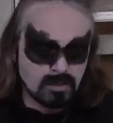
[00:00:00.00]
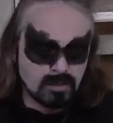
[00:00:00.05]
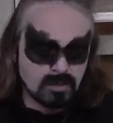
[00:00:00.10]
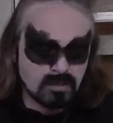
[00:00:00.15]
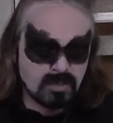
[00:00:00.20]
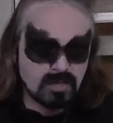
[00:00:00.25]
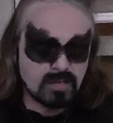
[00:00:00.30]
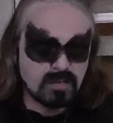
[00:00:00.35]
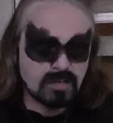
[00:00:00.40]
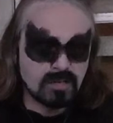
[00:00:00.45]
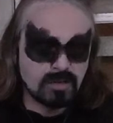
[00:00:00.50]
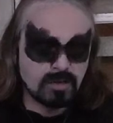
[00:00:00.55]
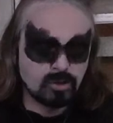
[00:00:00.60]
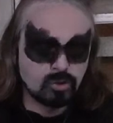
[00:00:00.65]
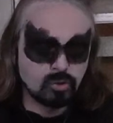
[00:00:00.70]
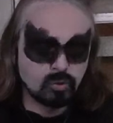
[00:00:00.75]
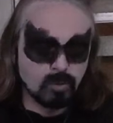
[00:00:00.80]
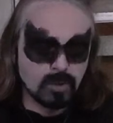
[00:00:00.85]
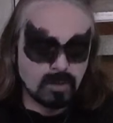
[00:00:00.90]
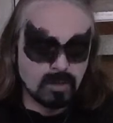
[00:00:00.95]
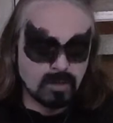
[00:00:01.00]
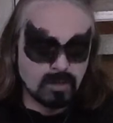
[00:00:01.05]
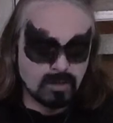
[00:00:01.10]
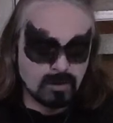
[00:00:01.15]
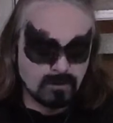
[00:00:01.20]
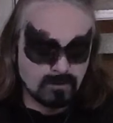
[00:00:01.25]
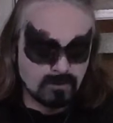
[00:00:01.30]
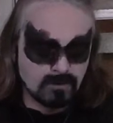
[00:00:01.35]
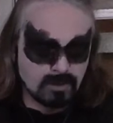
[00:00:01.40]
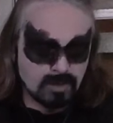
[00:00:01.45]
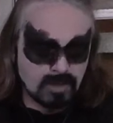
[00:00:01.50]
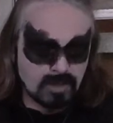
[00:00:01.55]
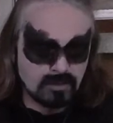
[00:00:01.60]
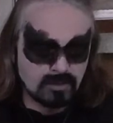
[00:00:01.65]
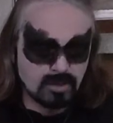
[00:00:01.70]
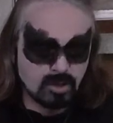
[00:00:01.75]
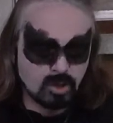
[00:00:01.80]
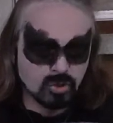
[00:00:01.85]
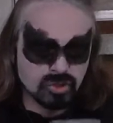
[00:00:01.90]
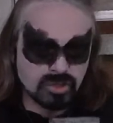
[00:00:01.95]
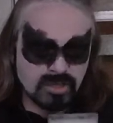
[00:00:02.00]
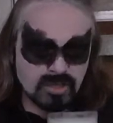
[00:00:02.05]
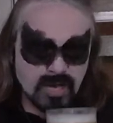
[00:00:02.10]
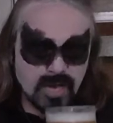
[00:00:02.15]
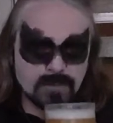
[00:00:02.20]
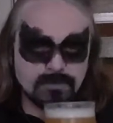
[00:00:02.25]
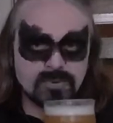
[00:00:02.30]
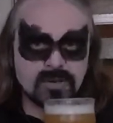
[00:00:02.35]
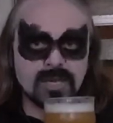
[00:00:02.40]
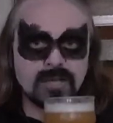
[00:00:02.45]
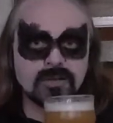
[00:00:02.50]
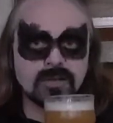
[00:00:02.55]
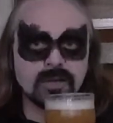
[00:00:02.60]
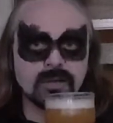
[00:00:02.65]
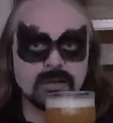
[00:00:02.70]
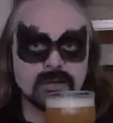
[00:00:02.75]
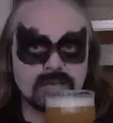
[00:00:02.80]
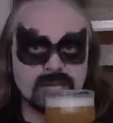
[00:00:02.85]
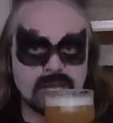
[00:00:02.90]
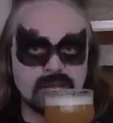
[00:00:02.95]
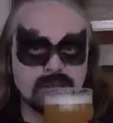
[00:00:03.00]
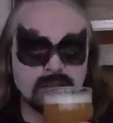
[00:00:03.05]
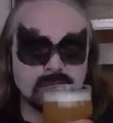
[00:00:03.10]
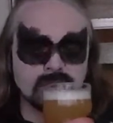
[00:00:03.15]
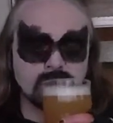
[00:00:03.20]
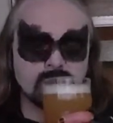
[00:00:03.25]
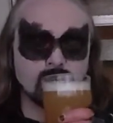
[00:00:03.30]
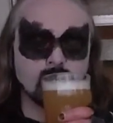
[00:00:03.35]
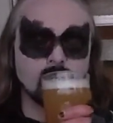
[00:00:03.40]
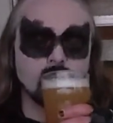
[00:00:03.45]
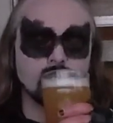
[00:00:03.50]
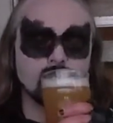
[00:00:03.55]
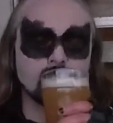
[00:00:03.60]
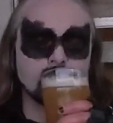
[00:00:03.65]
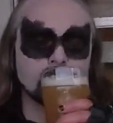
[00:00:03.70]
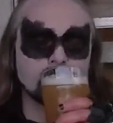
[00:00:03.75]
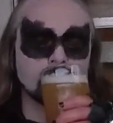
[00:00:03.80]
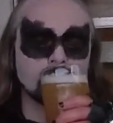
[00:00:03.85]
I think he needs to indulge in the IP to ease his soul.